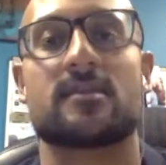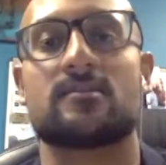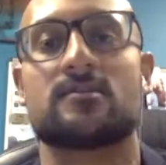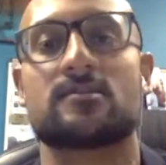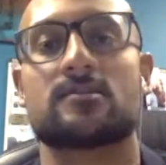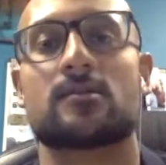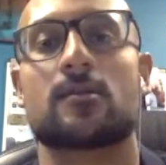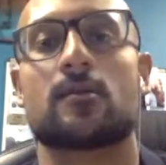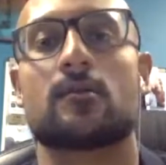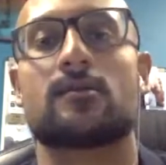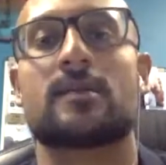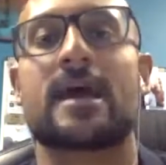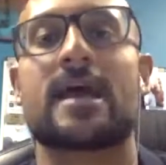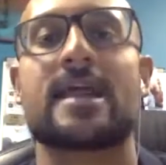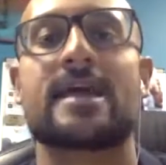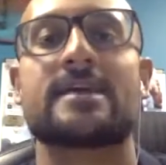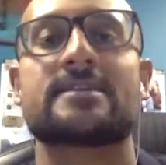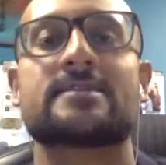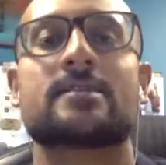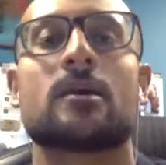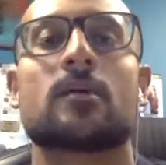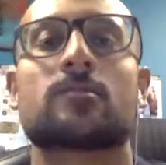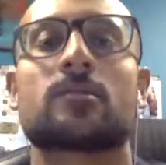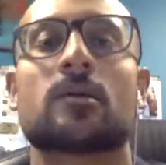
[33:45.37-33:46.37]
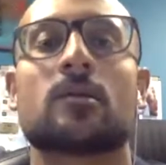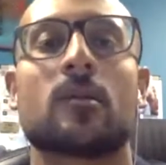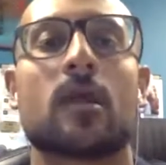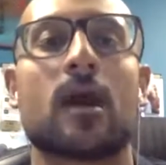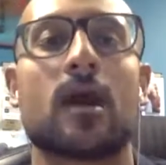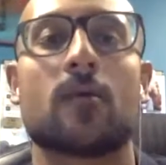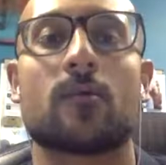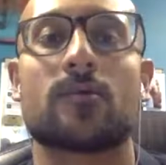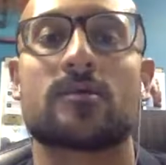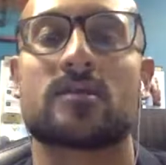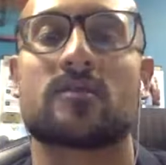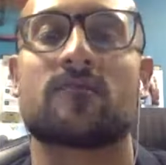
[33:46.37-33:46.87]
And so that has helped a lot
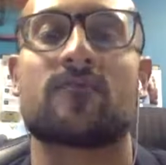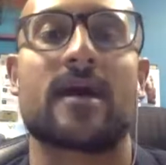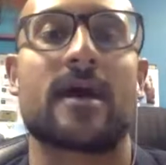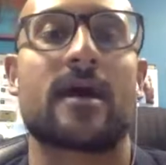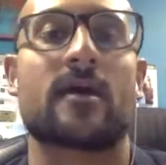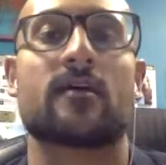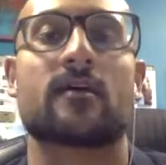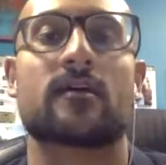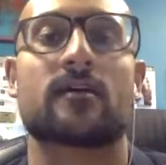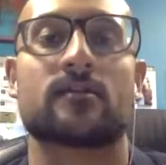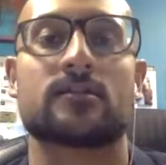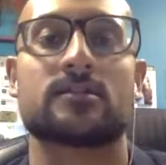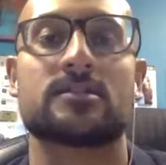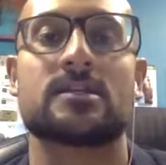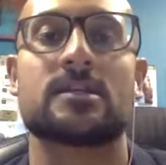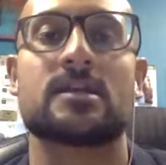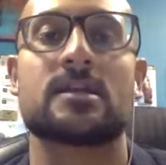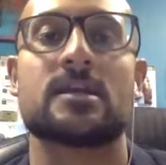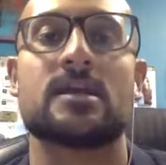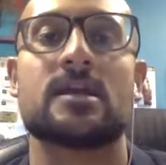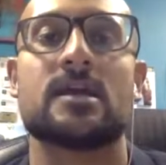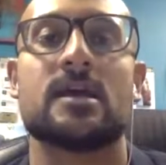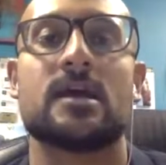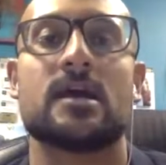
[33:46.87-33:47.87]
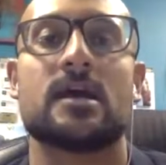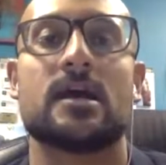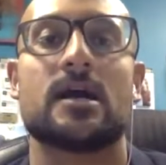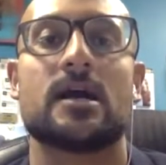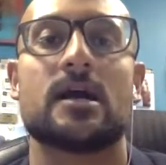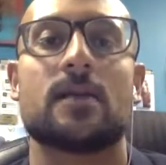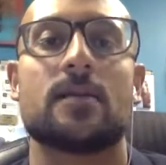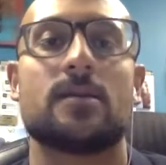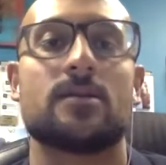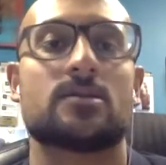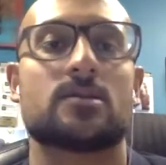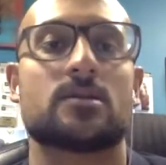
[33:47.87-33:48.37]
with the faculty
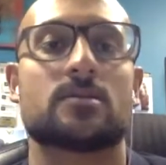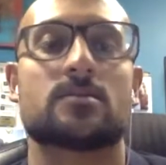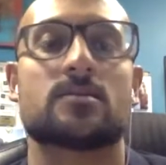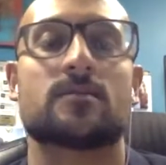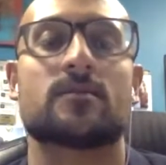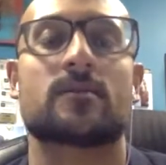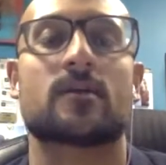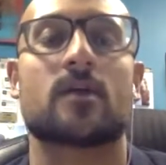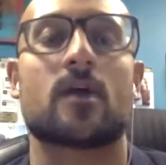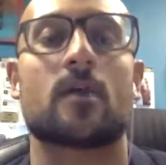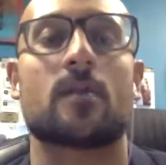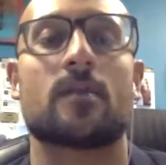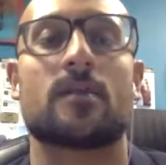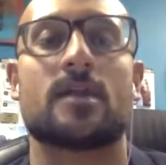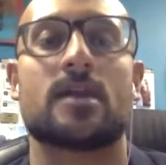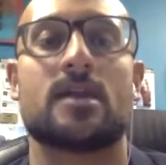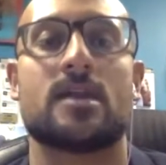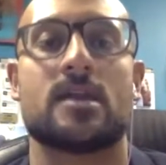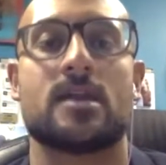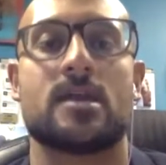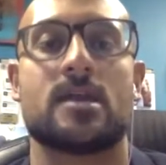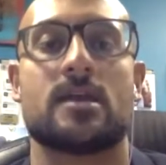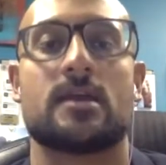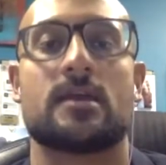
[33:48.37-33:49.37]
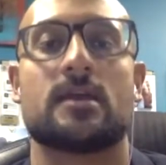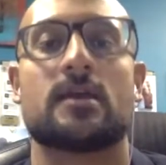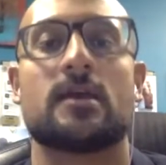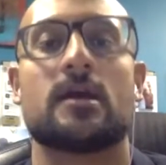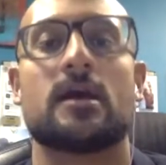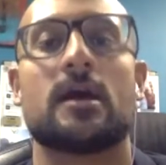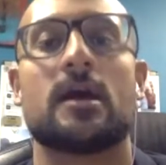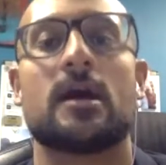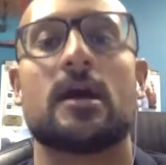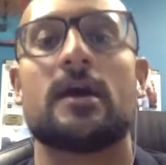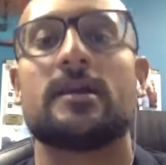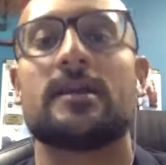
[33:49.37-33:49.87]
in terms of accommodating
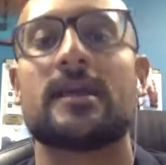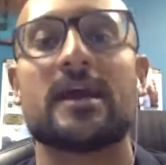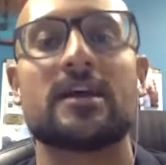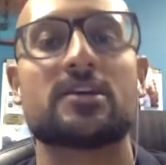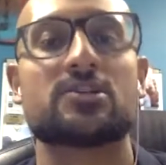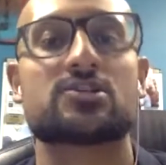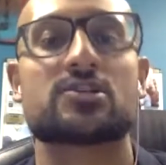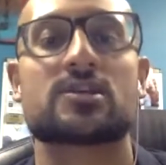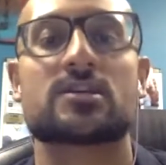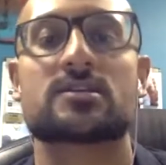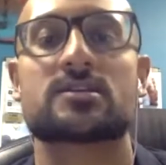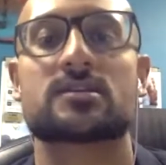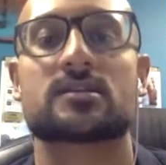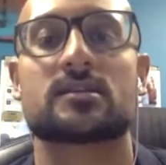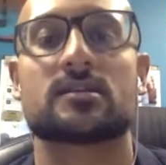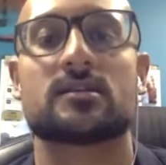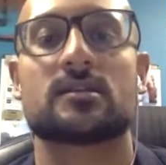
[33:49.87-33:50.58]
not just